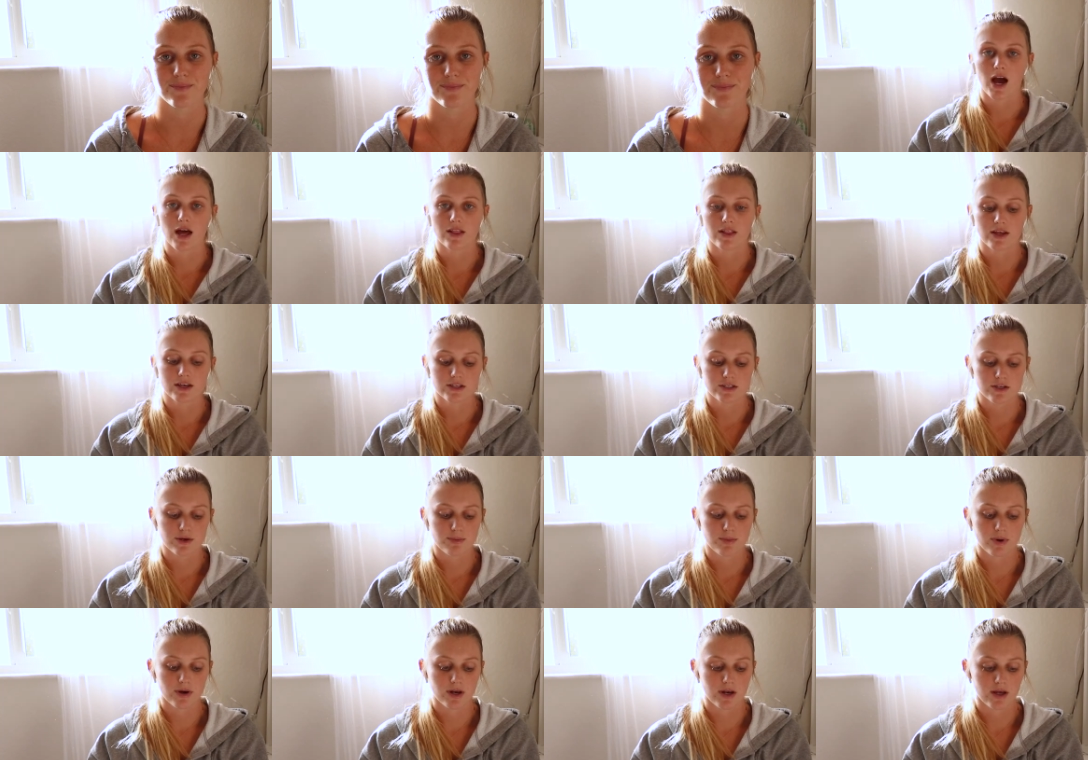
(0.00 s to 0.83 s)
I like
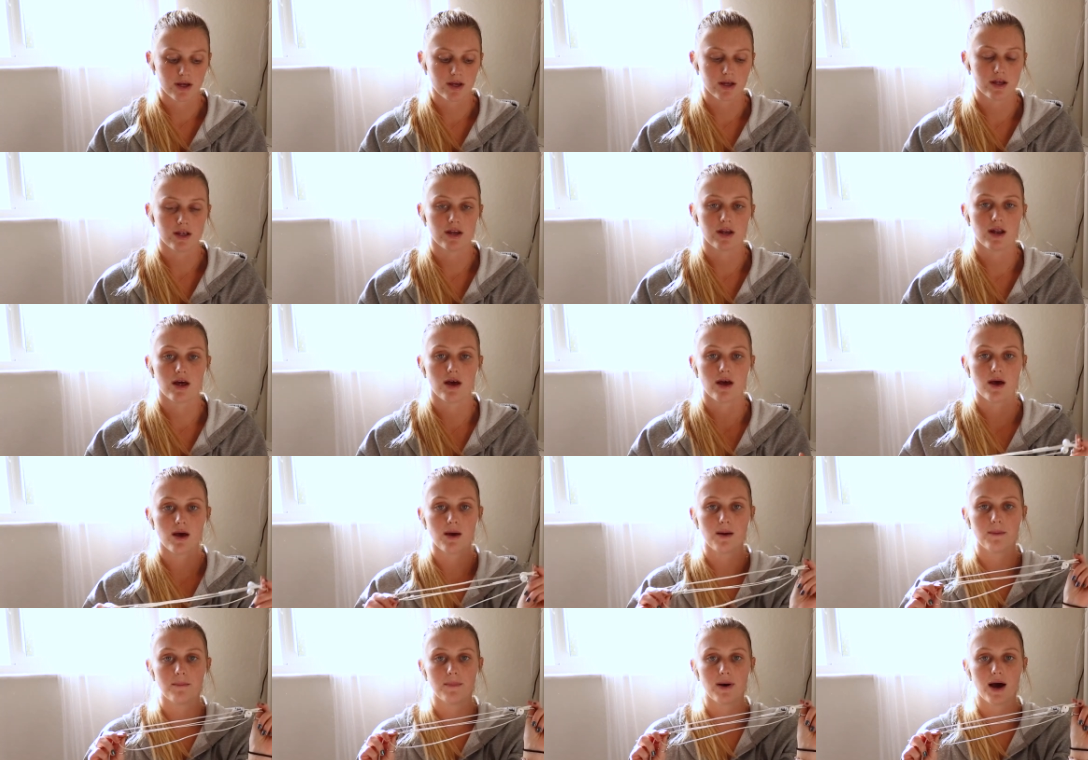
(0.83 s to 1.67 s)
to put in
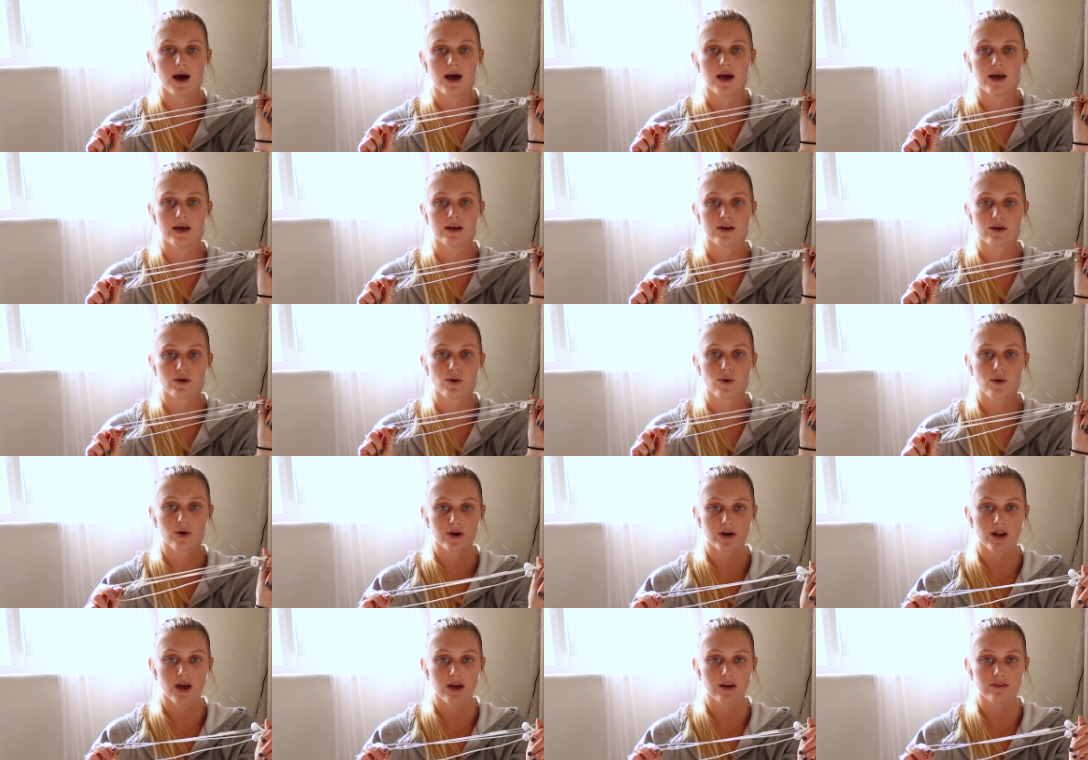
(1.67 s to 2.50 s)
my
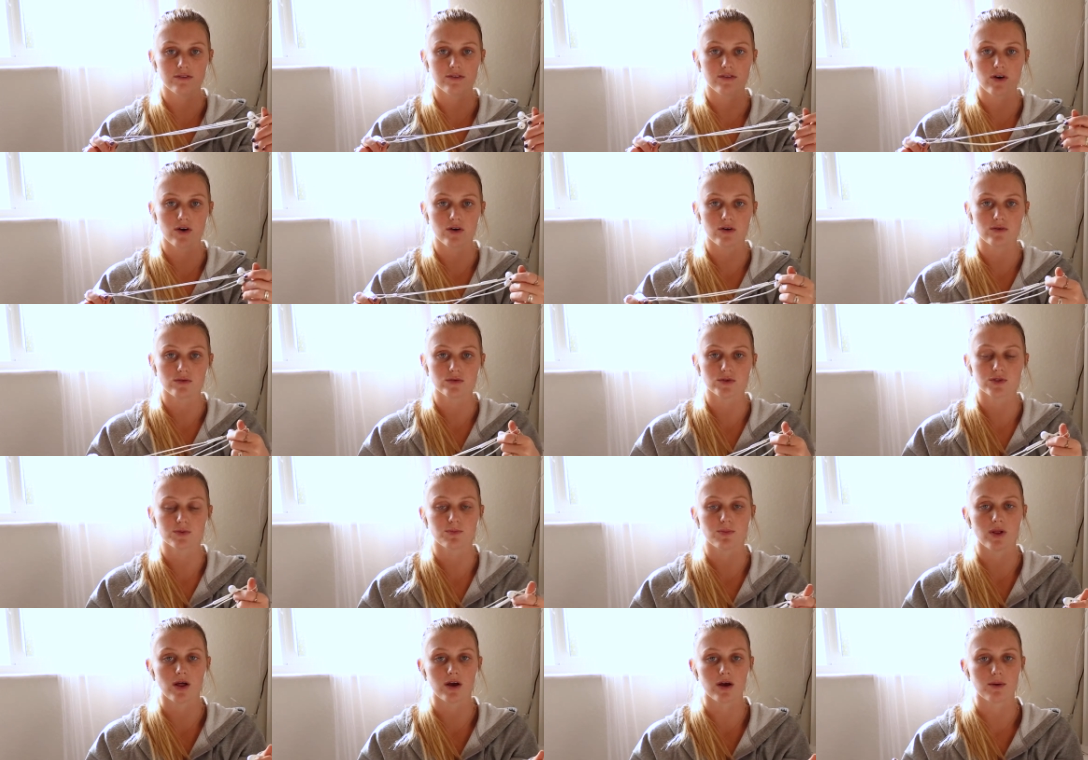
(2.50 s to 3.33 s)
cord headphones,
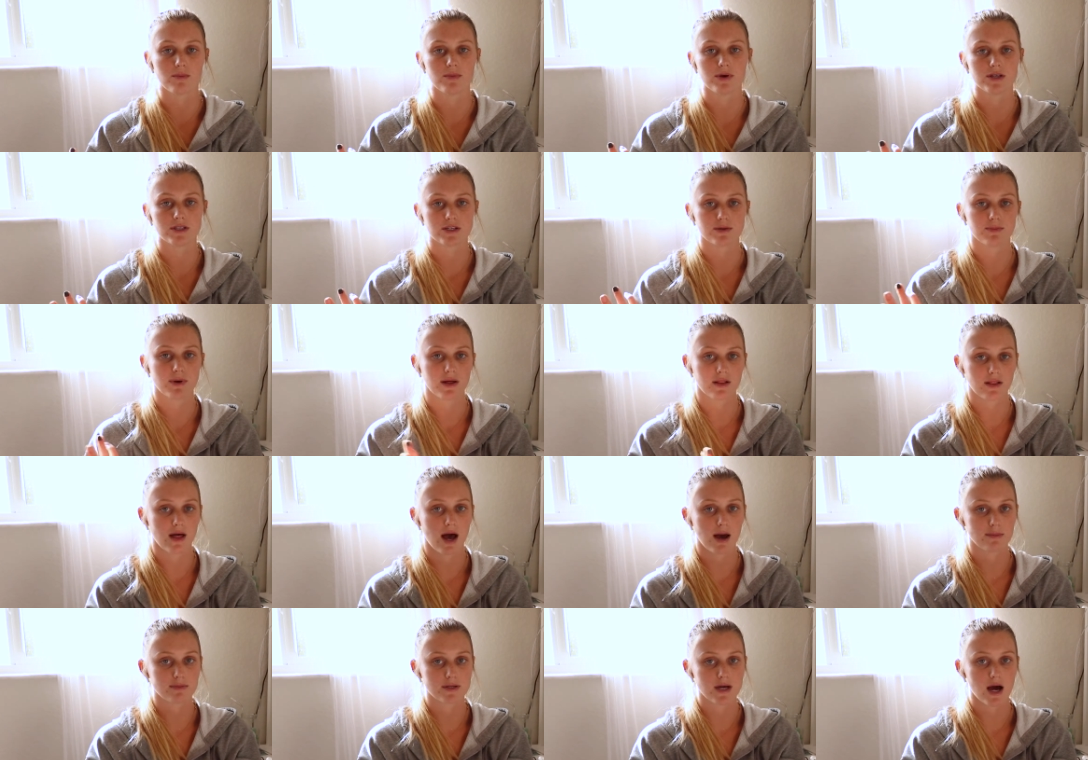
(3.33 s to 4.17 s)
plug them into my
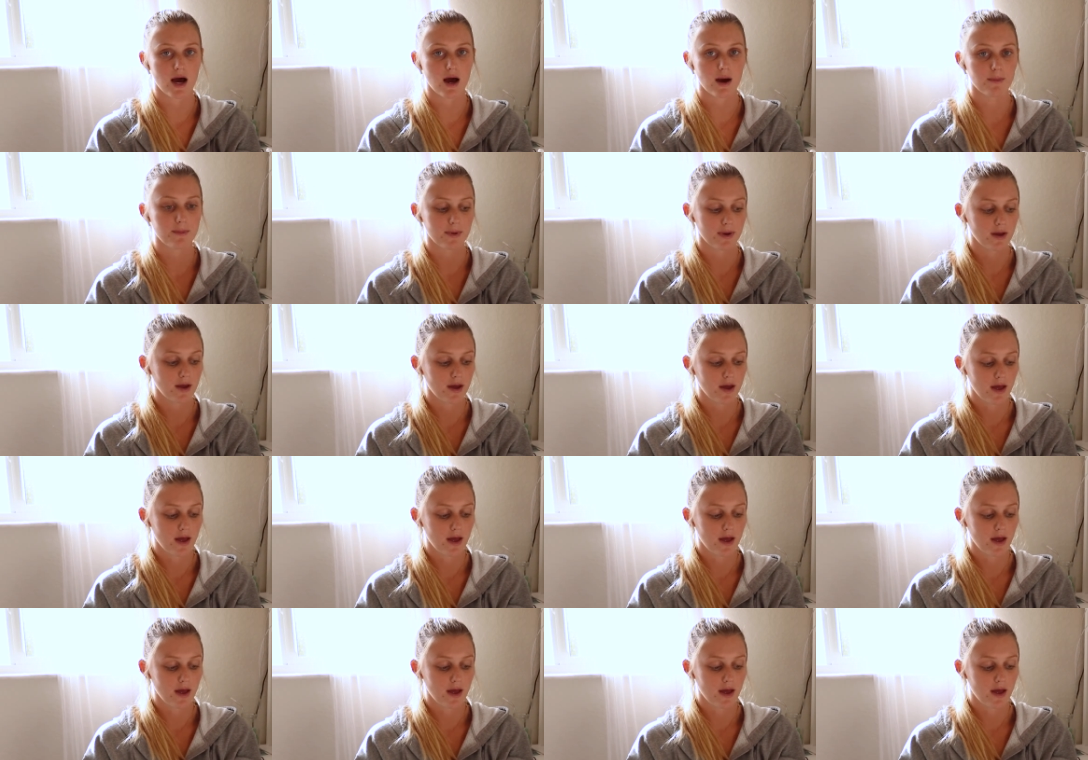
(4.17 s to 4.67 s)
laptop,